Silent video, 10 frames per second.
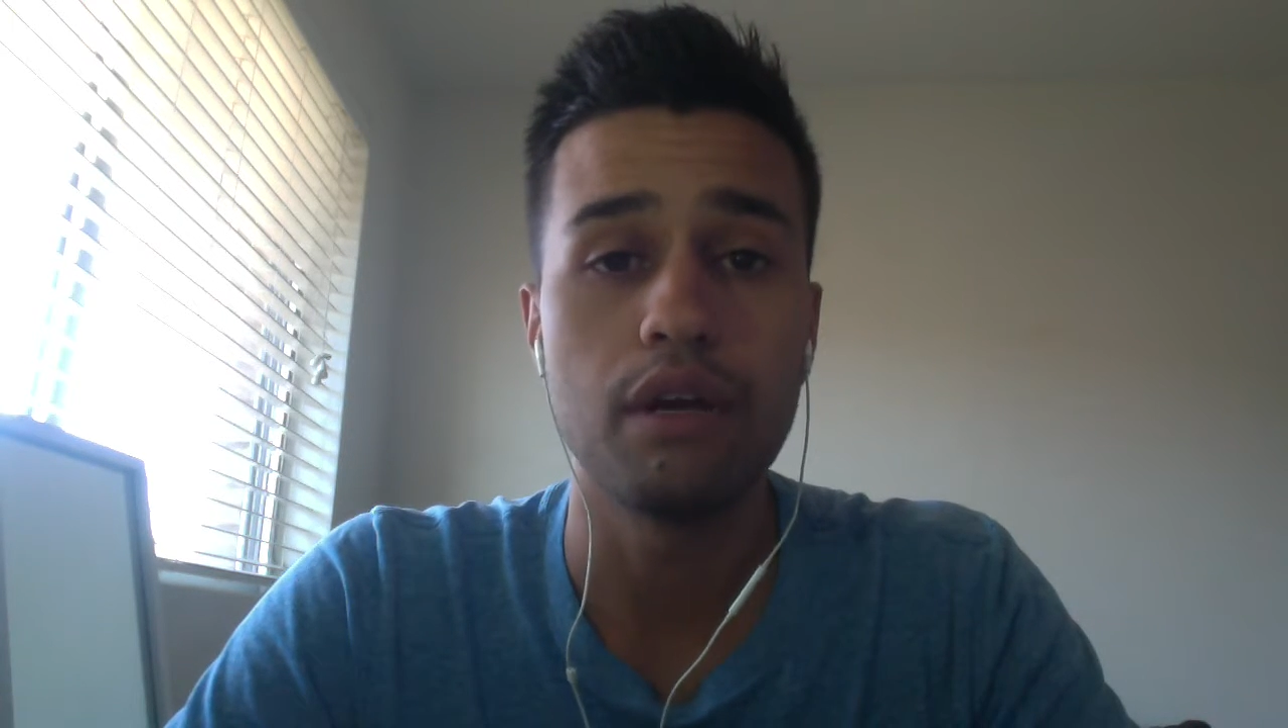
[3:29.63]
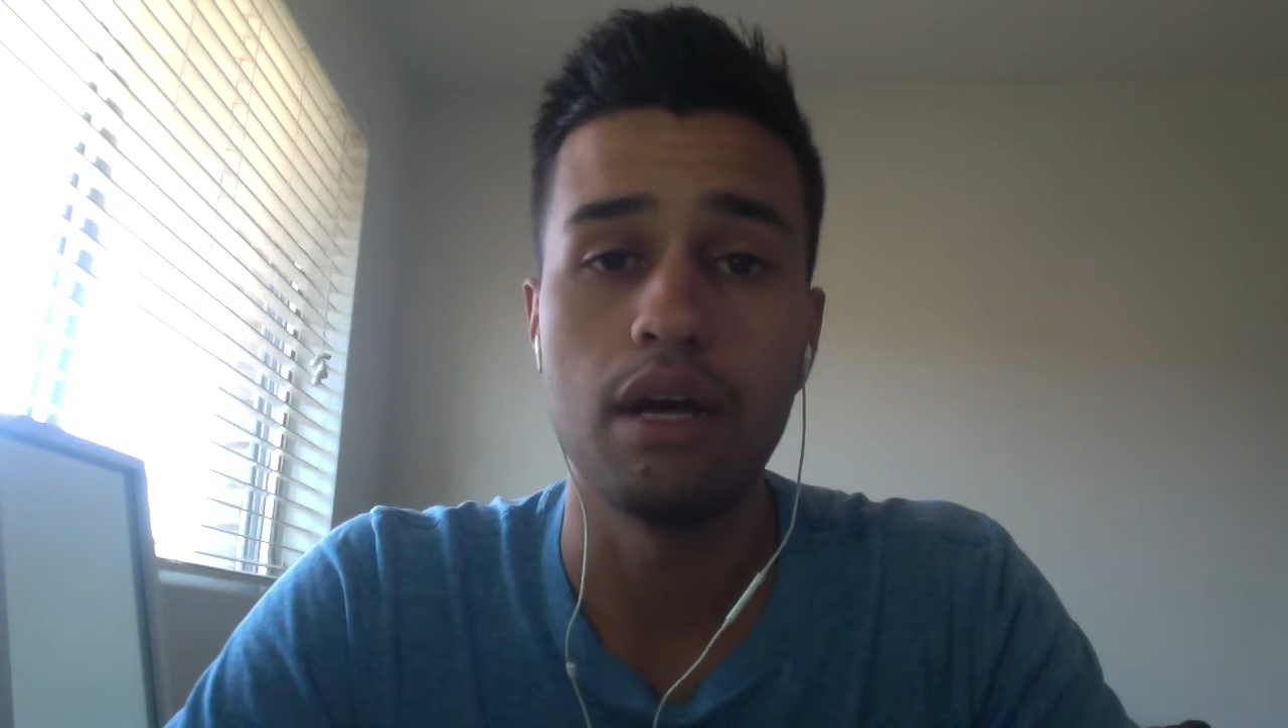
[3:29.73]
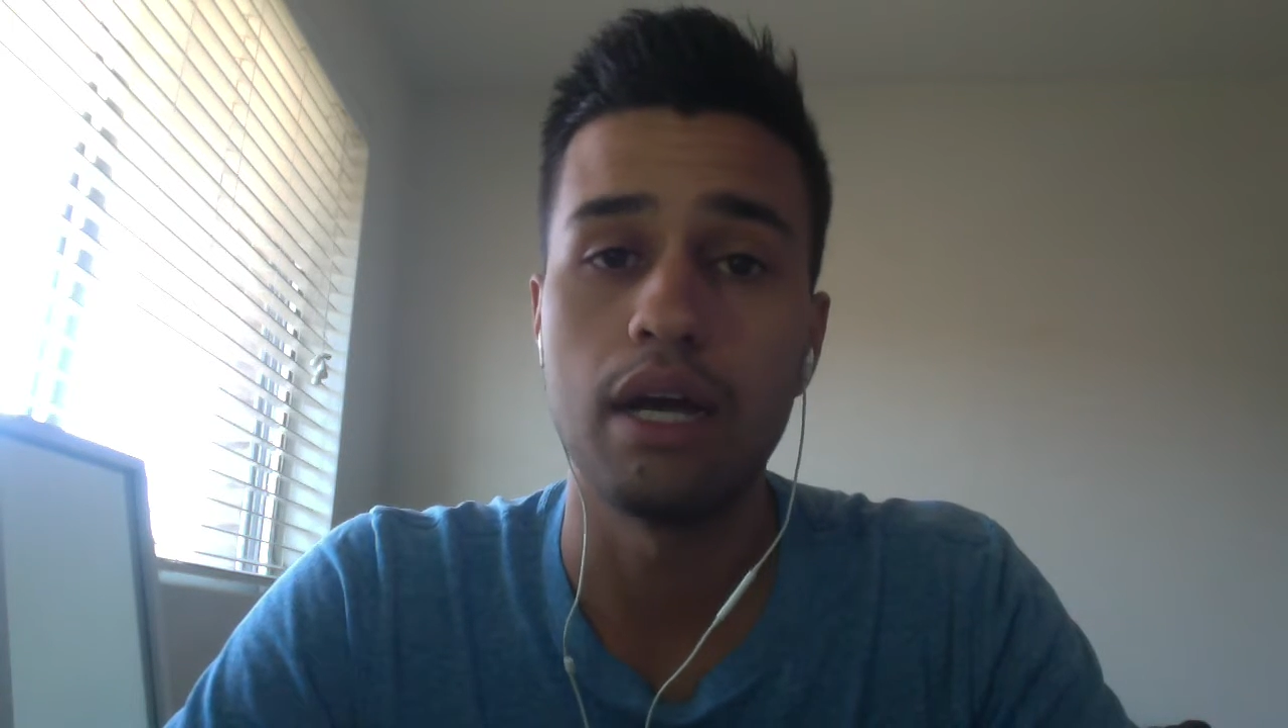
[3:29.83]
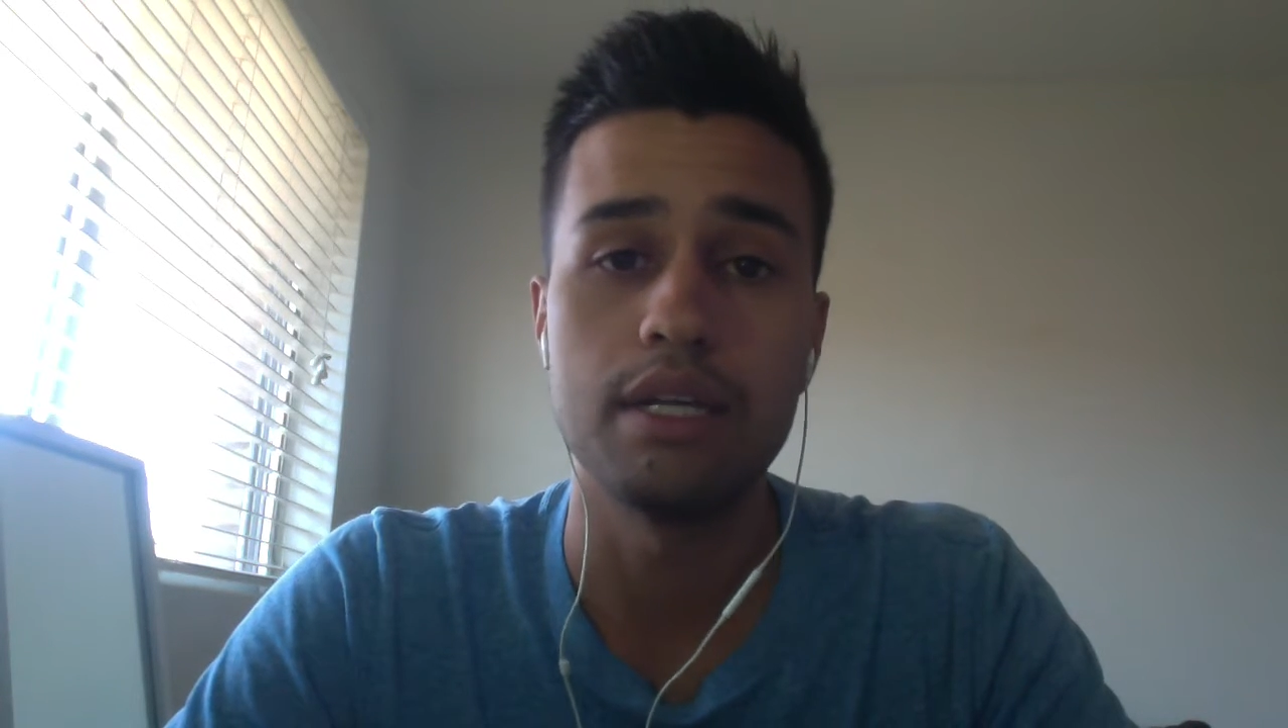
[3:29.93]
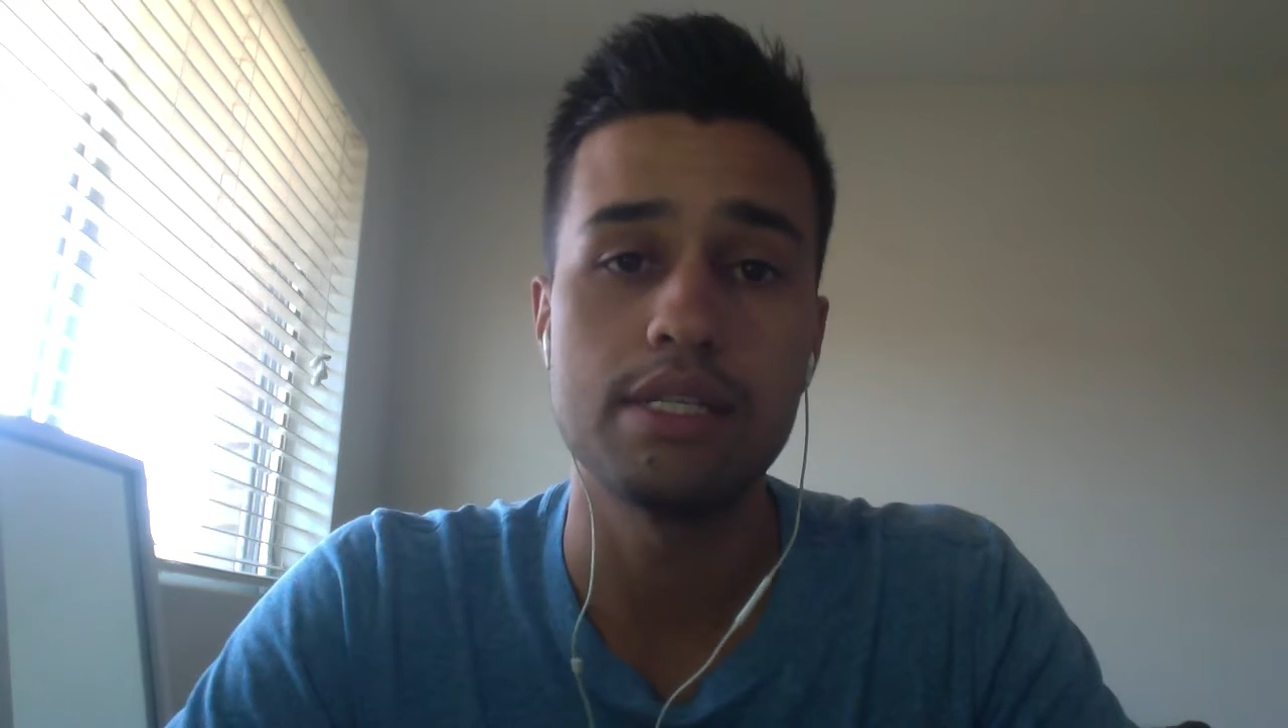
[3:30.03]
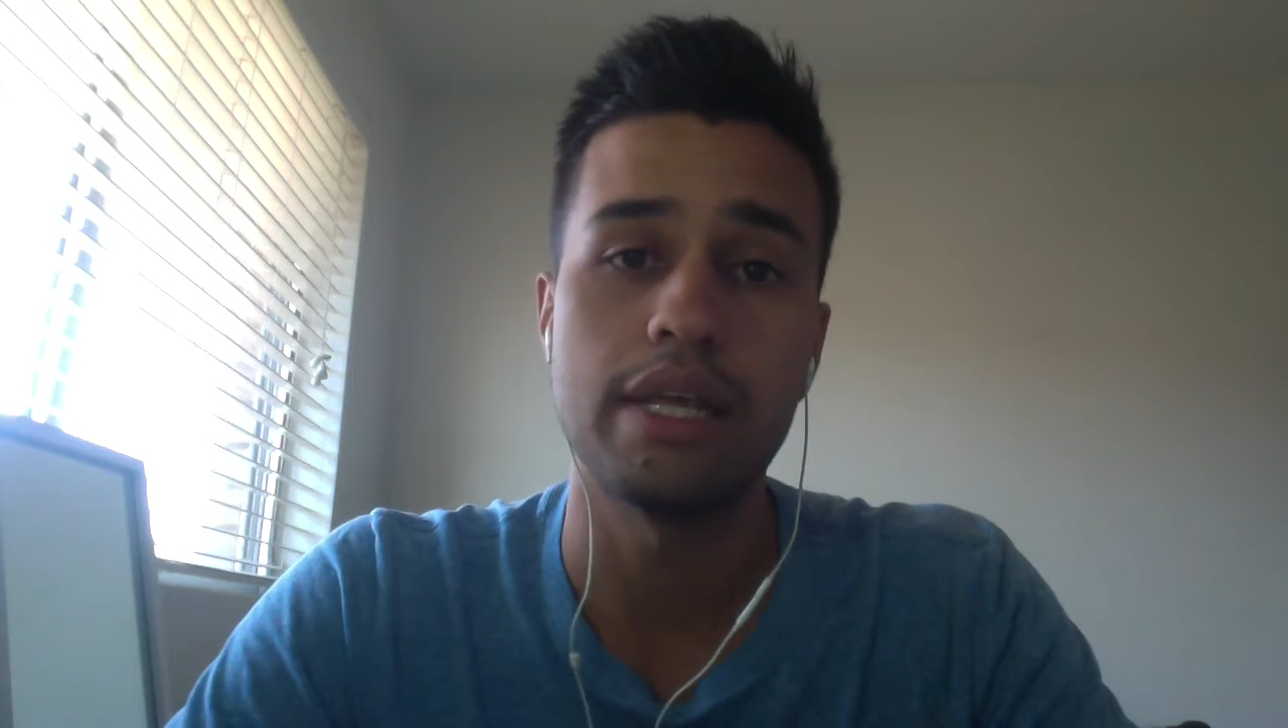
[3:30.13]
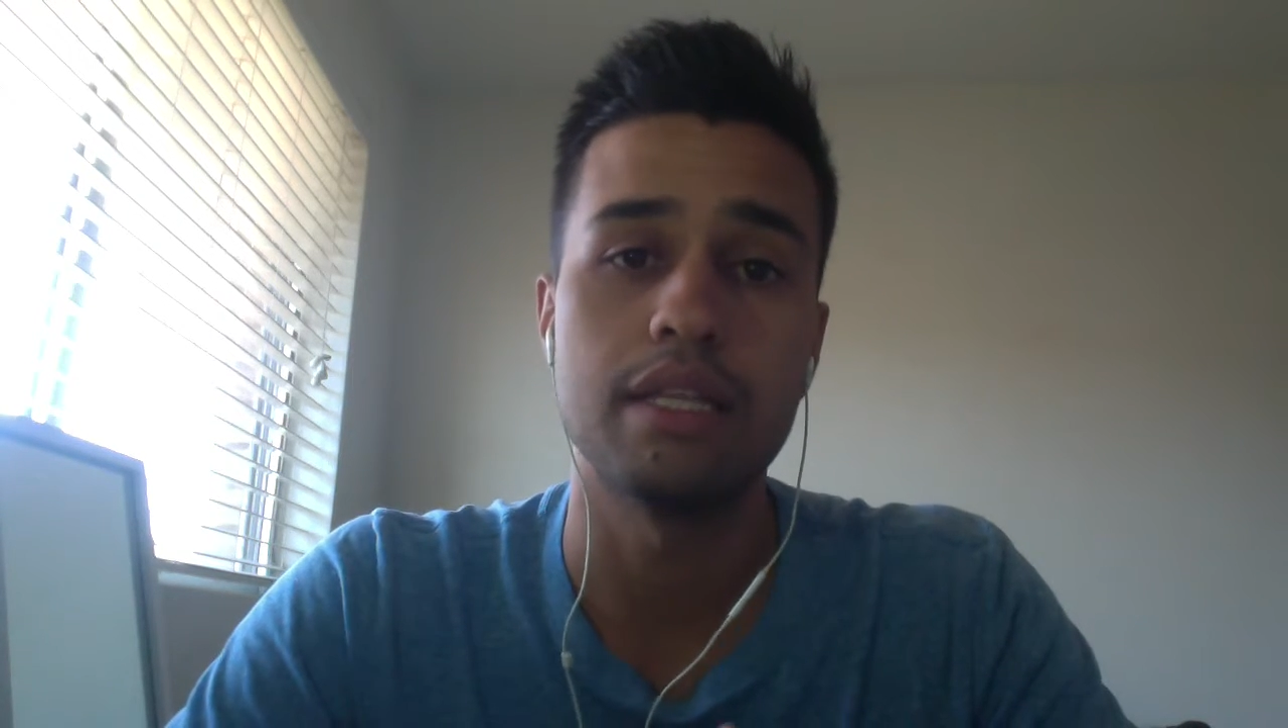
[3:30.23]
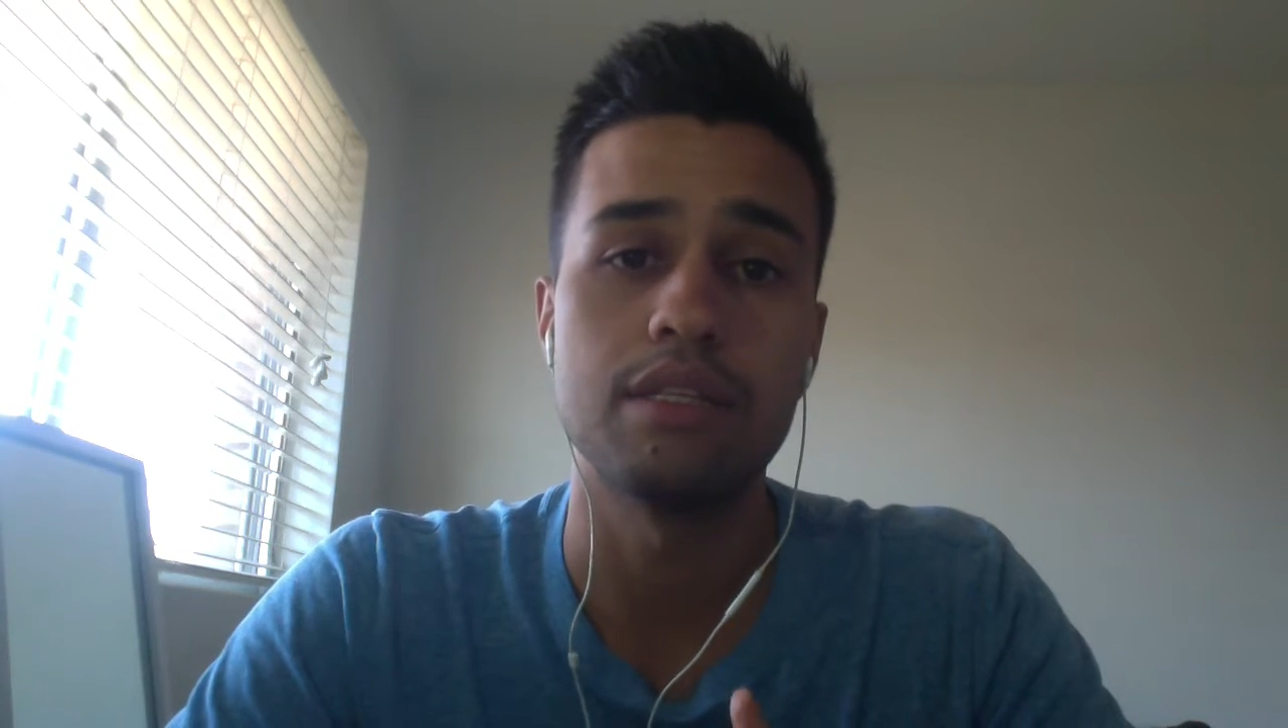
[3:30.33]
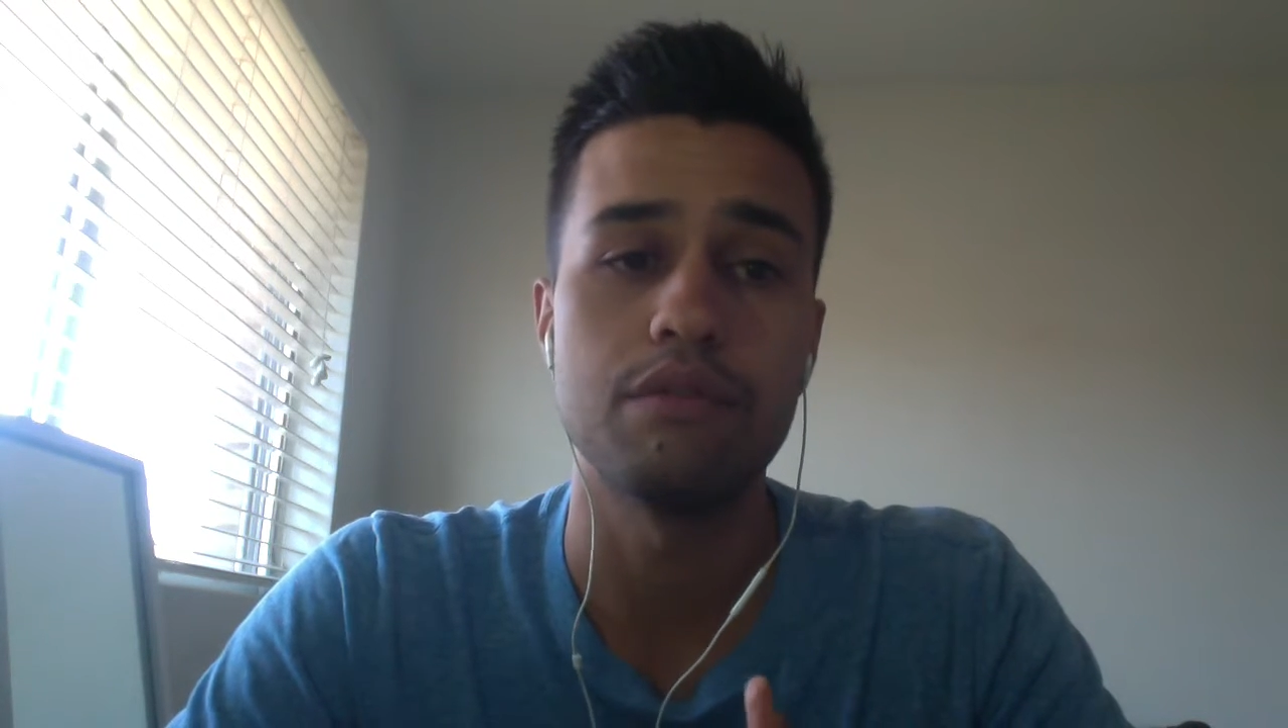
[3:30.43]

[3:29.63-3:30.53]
understanding the